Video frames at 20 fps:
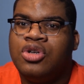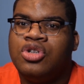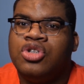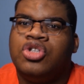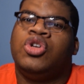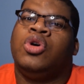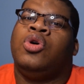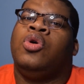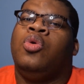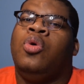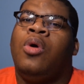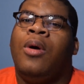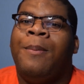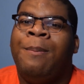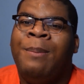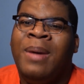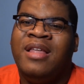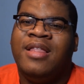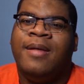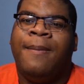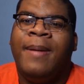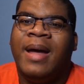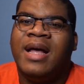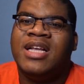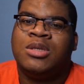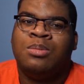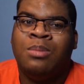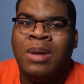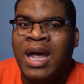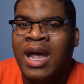So may the
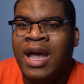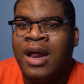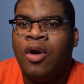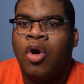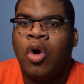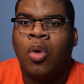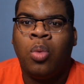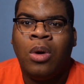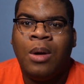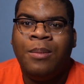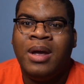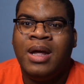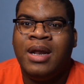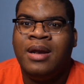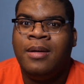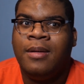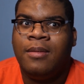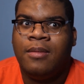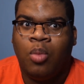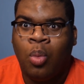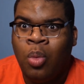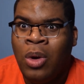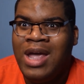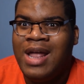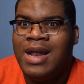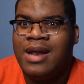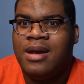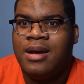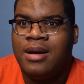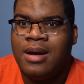best man or woman
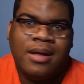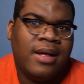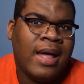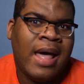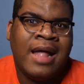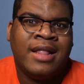win.